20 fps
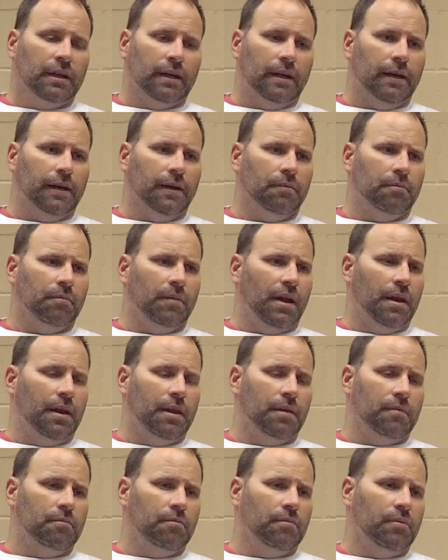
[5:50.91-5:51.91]
And
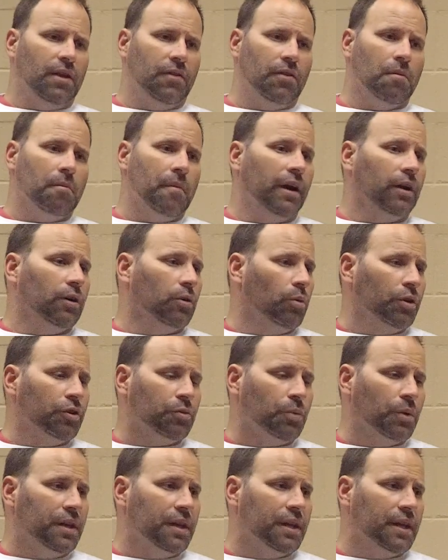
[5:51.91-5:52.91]
in the manner in which
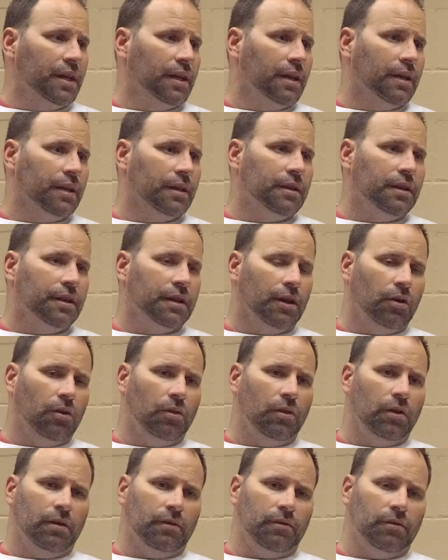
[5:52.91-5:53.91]
we did,
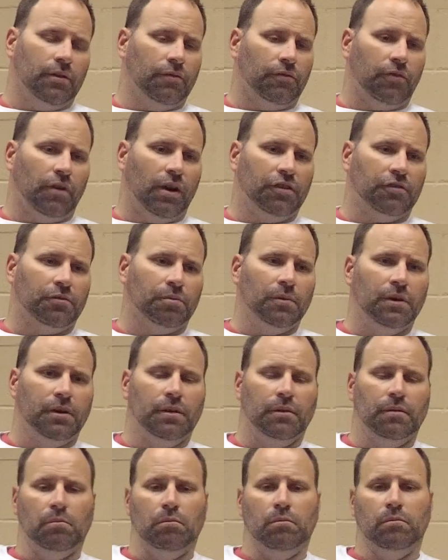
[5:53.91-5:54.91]
the
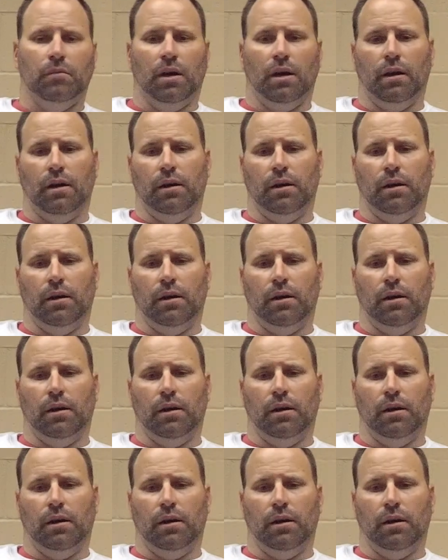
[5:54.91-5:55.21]
freshman